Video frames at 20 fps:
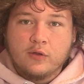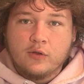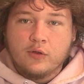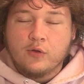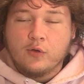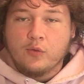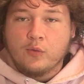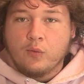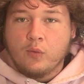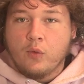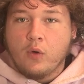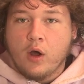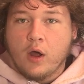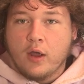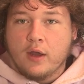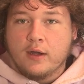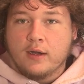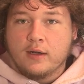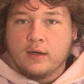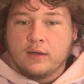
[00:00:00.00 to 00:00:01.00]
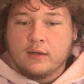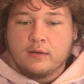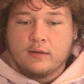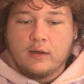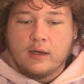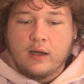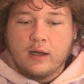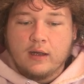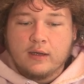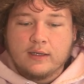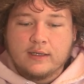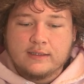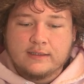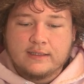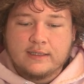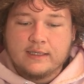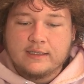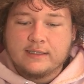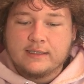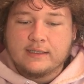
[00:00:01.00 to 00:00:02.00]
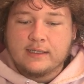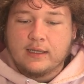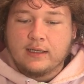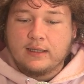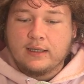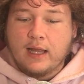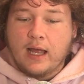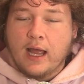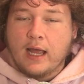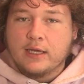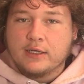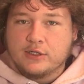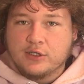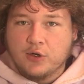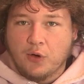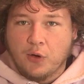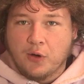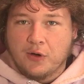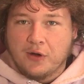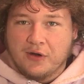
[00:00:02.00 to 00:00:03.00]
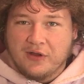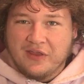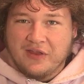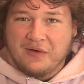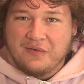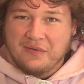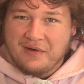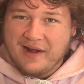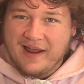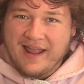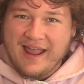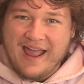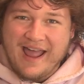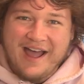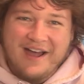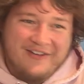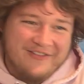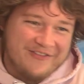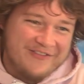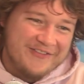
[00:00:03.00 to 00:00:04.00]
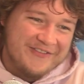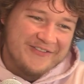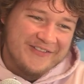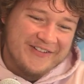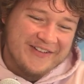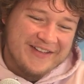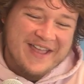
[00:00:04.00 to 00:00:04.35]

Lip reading: through 1, because this is a lot shorter than what I have